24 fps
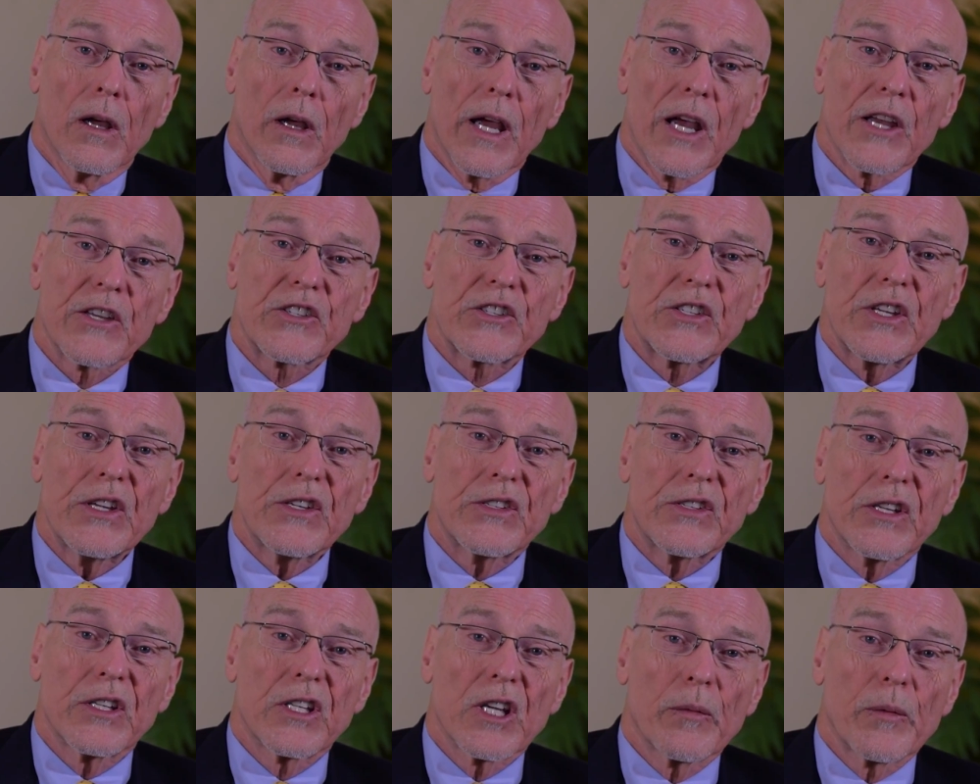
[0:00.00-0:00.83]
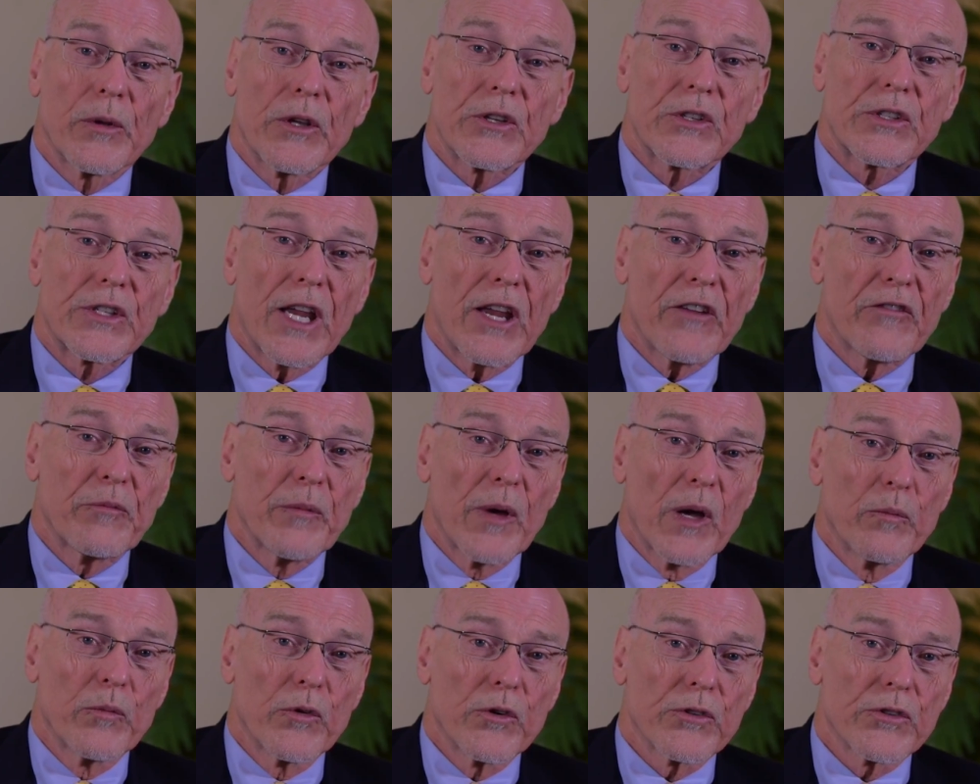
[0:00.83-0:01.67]
As CCW SAFE
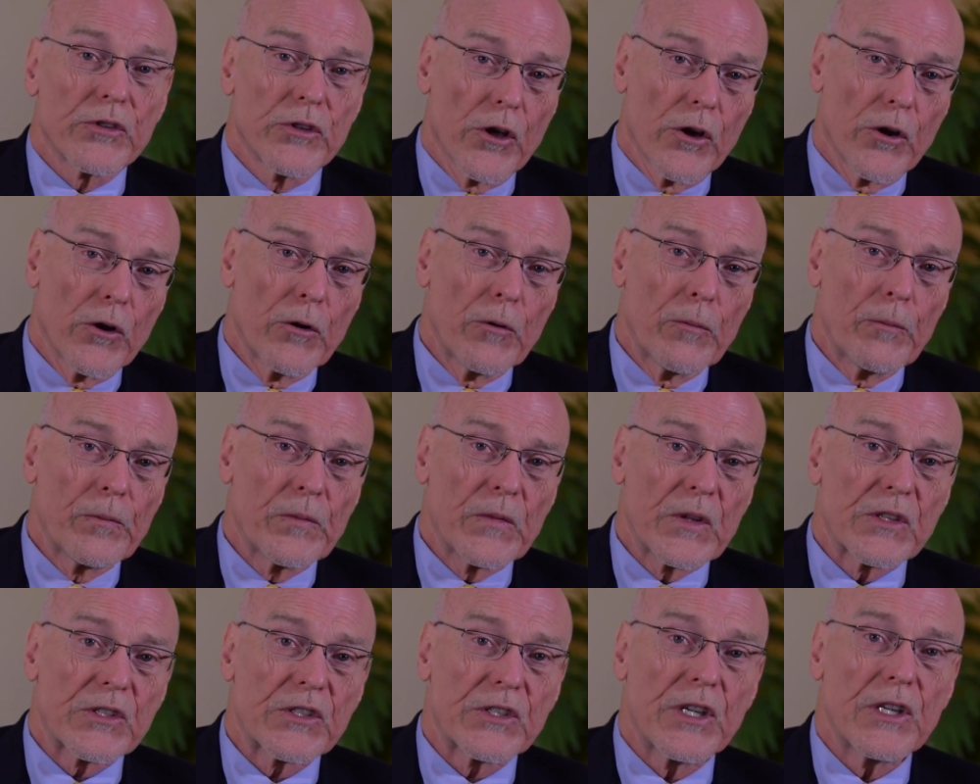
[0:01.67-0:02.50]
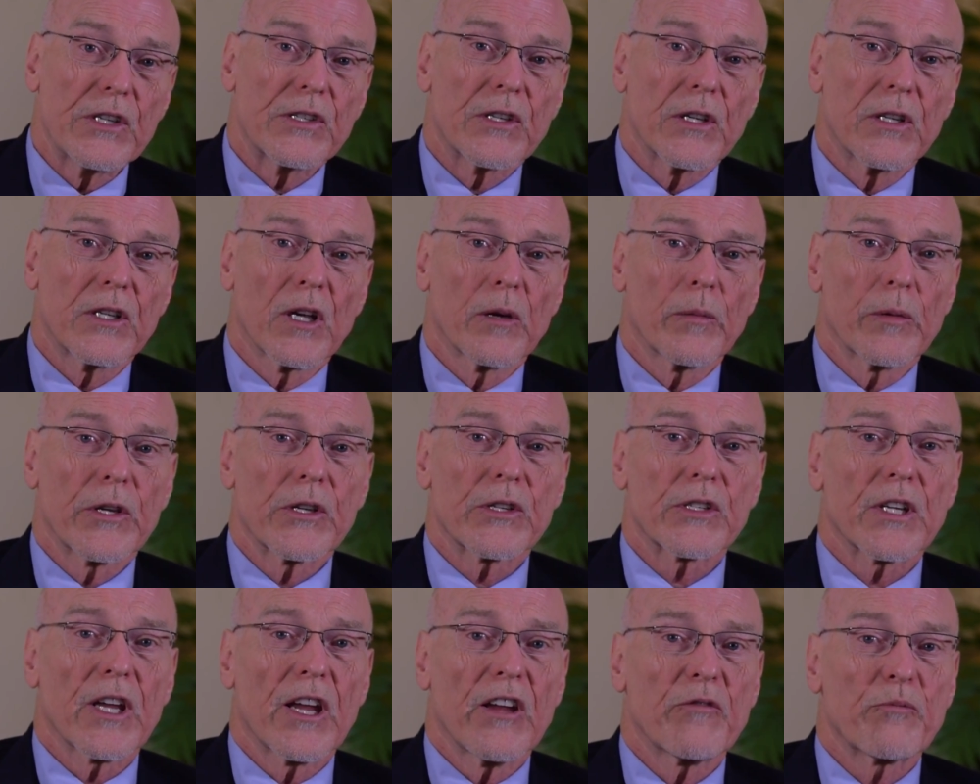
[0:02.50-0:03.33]
members know, CCW
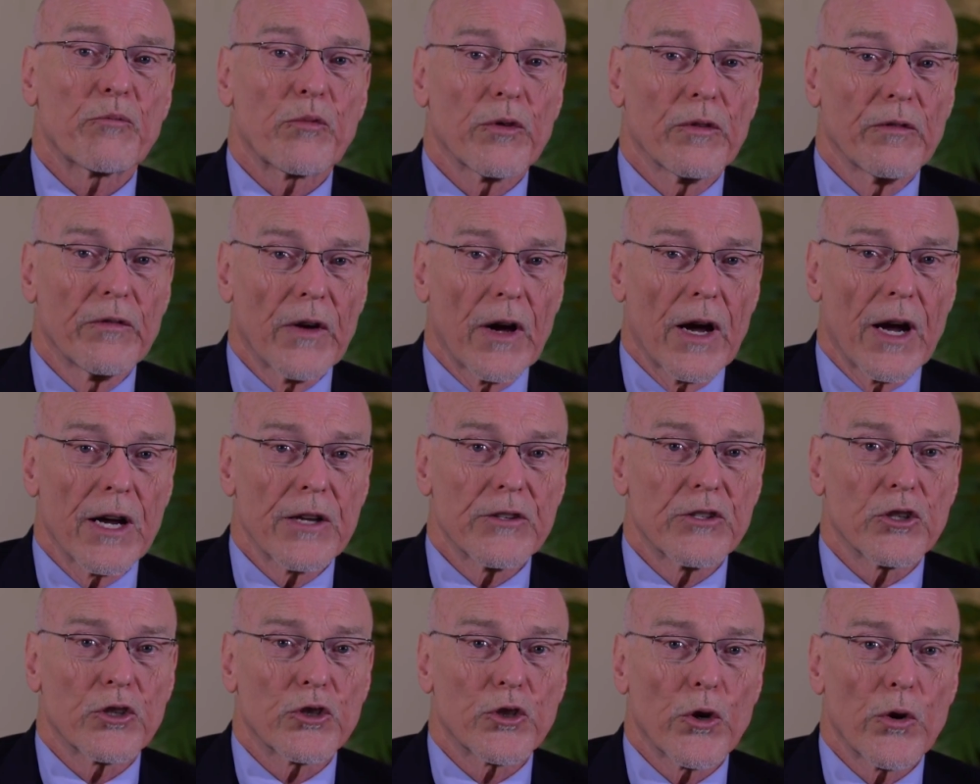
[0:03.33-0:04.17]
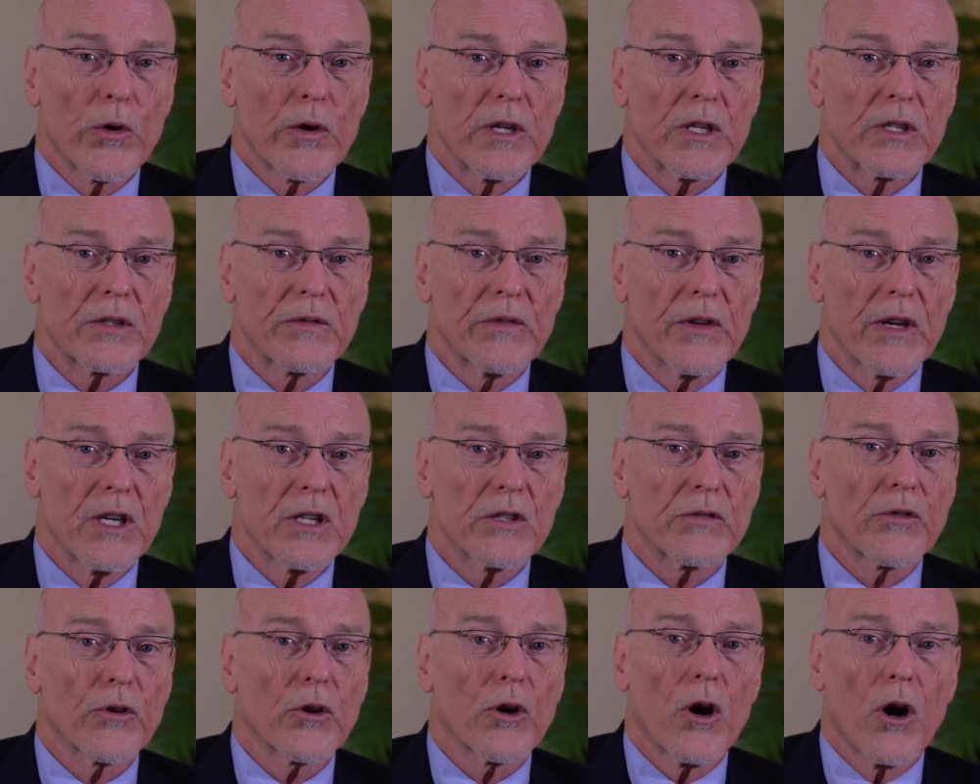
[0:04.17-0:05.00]
SAFE provides attorney's
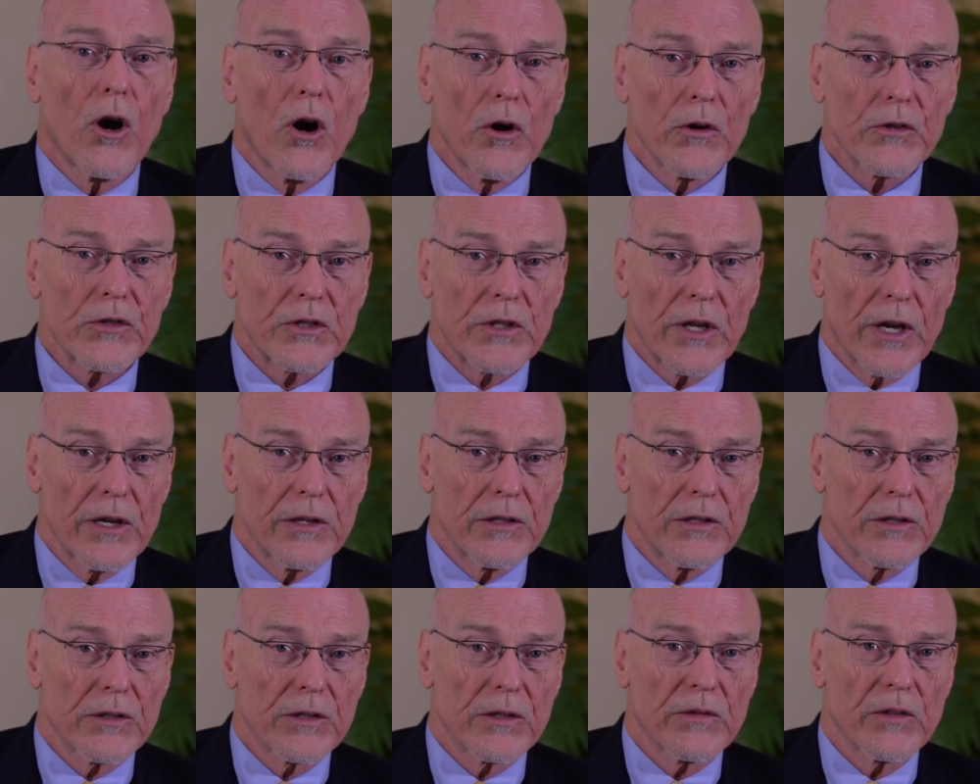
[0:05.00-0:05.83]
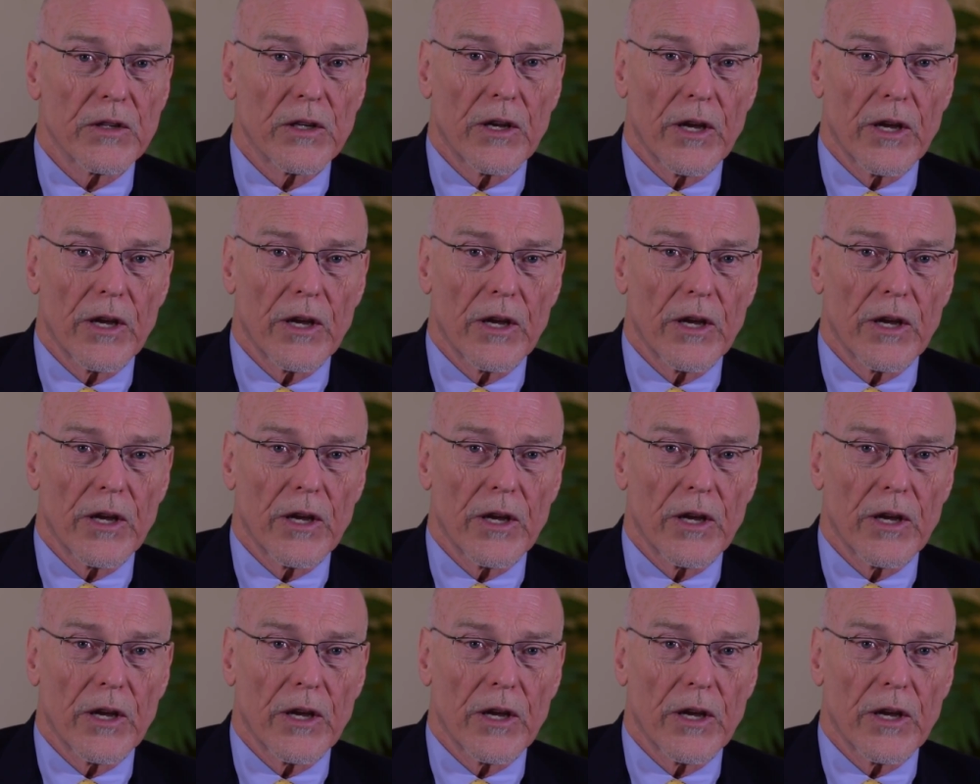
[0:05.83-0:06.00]
fees for all stages of the